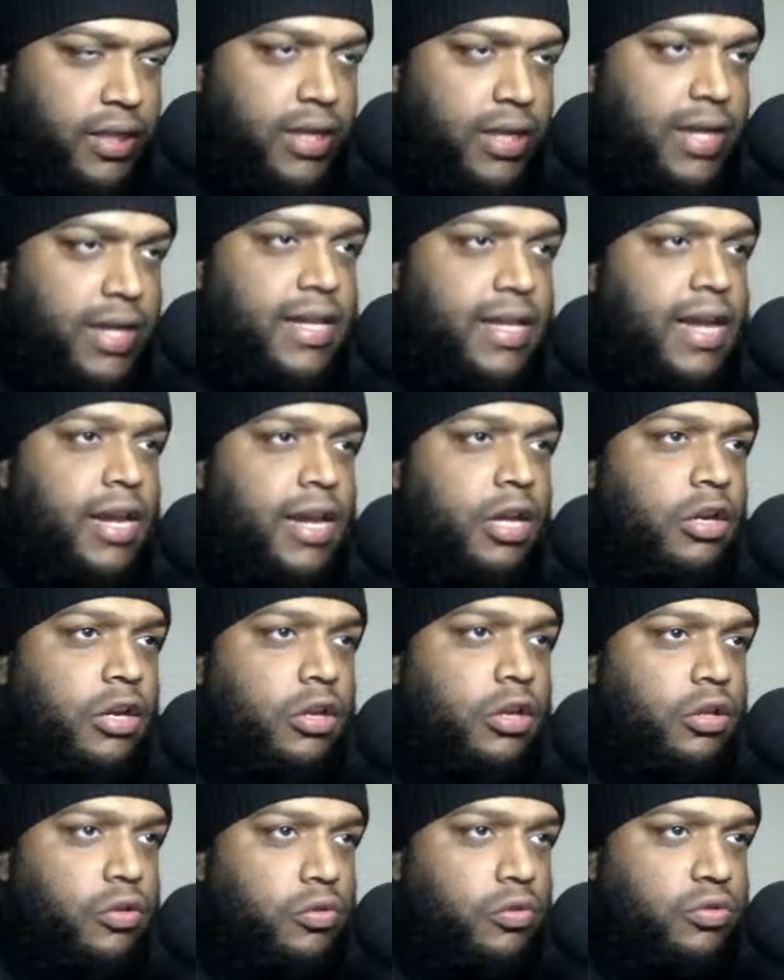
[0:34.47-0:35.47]
And that
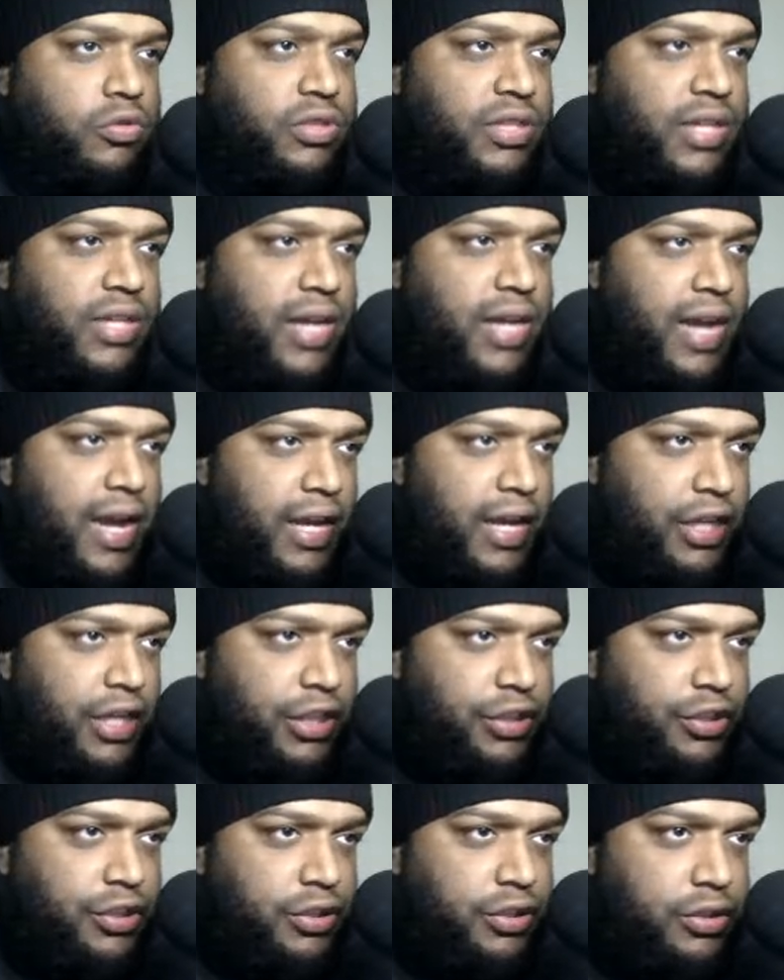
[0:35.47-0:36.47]
includes
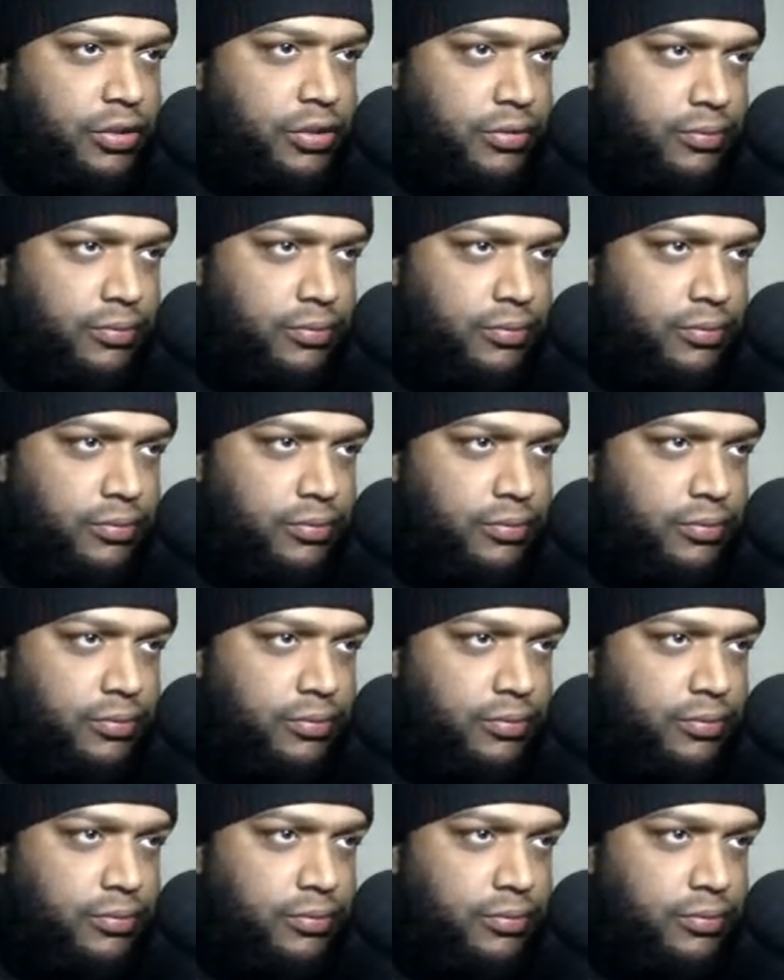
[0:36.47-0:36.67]
college.